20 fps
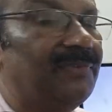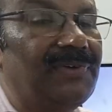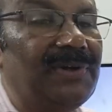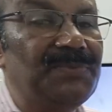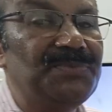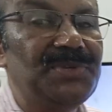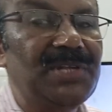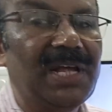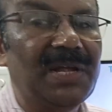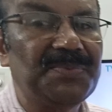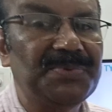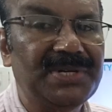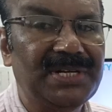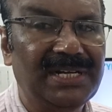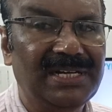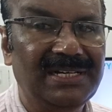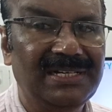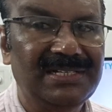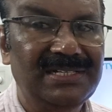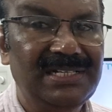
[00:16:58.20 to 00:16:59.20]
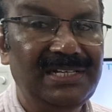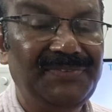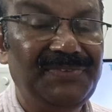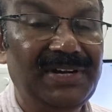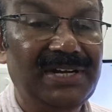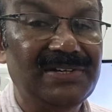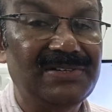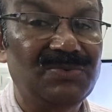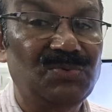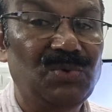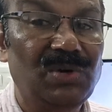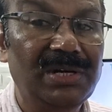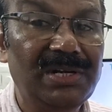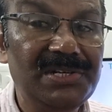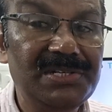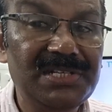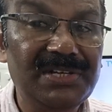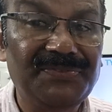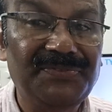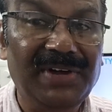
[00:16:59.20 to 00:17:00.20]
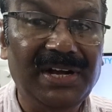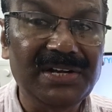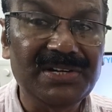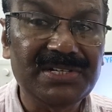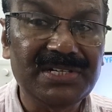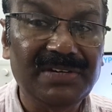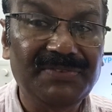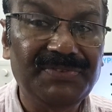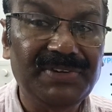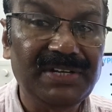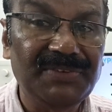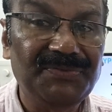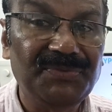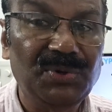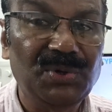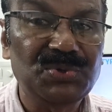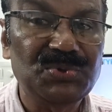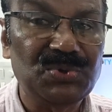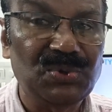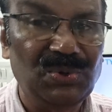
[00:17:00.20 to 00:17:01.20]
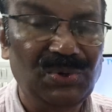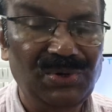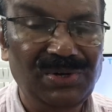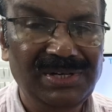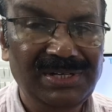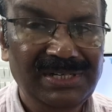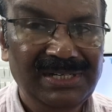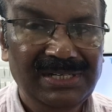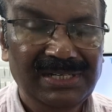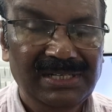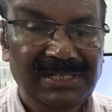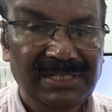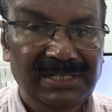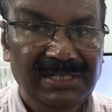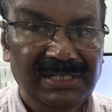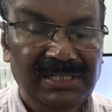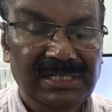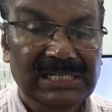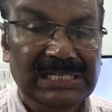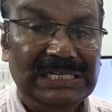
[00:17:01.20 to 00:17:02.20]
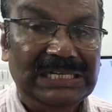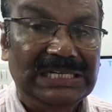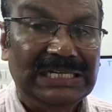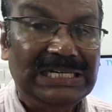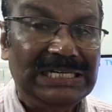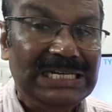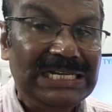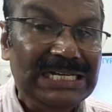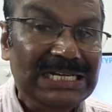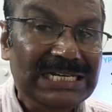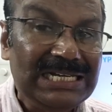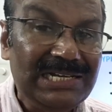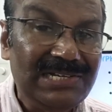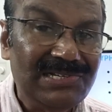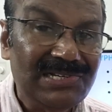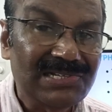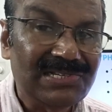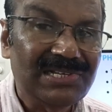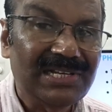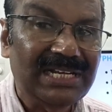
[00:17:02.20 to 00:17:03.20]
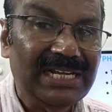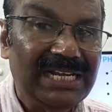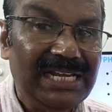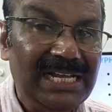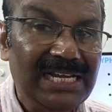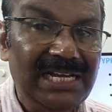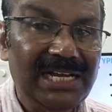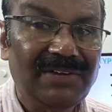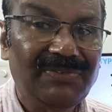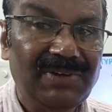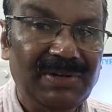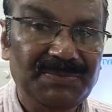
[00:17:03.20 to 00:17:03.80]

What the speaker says: of absorption. See, friends, what is the function of typhlosole? It increases the area of